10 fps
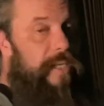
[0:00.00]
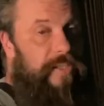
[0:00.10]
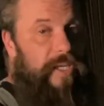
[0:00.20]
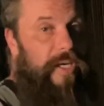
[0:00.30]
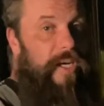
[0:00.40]

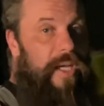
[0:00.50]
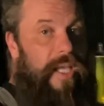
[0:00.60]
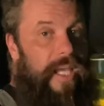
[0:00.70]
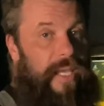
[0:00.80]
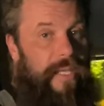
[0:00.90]
there,
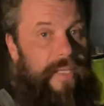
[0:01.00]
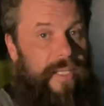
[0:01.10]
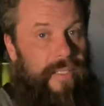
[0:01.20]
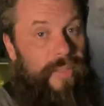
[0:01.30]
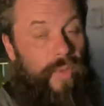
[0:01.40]
and
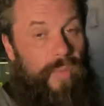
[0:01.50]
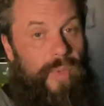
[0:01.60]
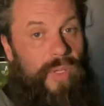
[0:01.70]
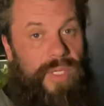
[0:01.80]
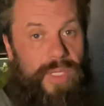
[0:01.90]
no
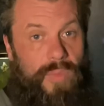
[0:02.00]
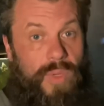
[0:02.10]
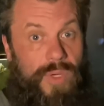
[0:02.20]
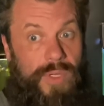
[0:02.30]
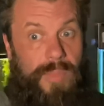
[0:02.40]
longer
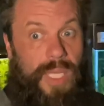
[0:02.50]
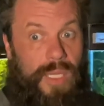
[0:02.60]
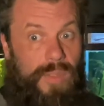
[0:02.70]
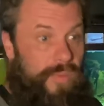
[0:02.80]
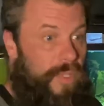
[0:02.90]
worry
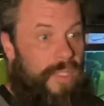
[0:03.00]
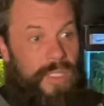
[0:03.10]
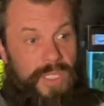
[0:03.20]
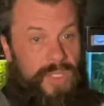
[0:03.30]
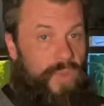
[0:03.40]
about
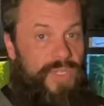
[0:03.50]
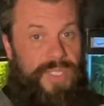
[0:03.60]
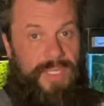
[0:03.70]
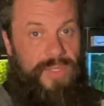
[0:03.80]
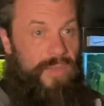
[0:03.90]
sourcing
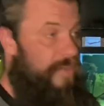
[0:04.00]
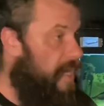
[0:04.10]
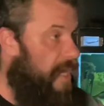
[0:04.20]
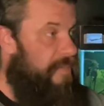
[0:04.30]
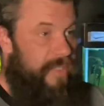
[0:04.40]
stuff. I
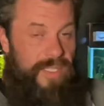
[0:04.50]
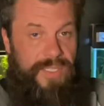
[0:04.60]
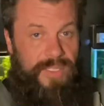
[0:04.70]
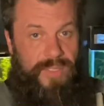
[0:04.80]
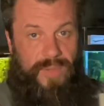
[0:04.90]
have it, it's in
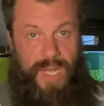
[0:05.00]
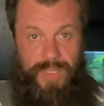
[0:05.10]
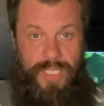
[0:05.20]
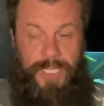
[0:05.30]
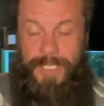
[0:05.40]
the garage.
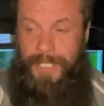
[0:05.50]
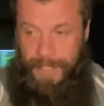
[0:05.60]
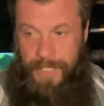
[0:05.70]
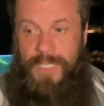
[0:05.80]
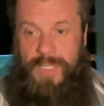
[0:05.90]

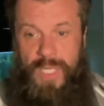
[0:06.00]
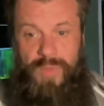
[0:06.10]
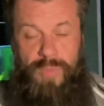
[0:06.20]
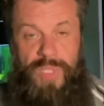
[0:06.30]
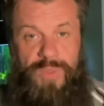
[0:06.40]
Time to
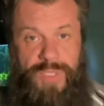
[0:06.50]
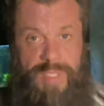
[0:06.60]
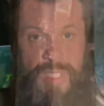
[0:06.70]
build it.